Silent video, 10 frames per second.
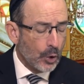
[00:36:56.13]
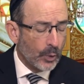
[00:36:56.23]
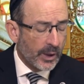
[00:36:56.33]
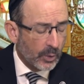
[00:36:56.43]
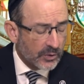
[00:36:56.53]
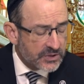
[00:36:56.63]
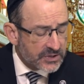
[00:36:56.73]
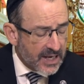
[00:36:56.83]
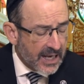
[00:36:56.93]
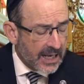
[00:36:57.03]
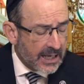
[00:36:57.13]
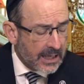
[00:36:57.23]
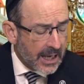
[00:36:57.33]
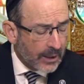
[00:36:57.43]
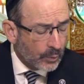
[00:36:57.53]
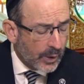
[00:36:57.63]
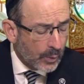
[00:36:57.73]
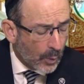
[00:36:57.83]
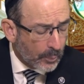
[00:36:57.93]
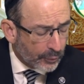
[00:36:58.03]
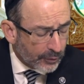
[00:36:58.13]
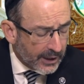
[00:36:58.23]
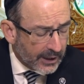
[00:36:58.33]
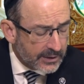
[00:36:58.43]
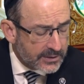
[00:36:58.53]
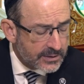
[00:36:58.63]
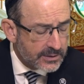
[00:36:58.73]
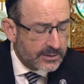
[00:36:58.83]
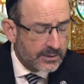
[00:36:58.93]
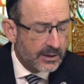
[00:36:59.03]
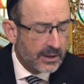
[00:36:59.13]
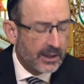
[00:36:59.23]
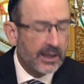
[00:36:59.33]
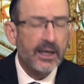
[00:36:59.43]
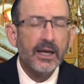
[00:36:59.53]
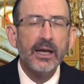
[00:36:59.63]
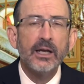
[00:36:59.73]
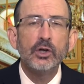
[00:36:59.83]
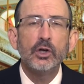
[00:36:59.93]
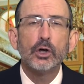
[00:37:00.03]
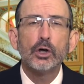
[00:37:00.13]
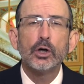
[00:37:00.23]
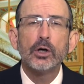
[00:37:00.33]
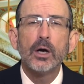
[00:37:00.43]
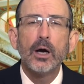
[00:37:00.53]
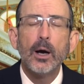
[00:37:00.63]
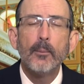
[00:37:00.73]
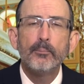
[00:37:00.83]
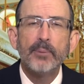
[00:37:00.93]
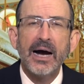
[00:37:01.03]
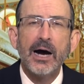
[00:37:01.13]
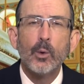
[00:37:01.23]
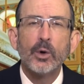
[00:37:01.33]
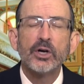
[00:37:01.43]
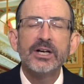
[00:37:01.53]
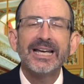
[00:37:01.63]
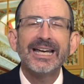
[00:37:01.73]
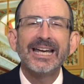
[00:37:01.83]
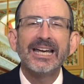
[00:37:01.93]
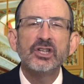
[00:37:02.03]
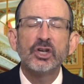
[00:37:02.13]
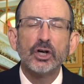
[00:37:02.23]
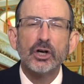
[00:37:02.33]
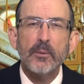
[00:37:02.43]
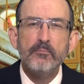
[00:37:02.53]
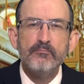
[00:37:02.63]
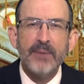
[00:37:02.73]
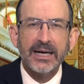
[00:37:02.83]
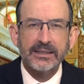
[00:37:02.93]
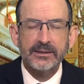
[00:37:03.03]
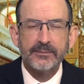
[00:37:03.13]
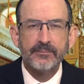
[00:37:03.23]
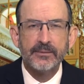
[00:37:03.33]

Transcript: We will sing and we will praise in your power, in your might.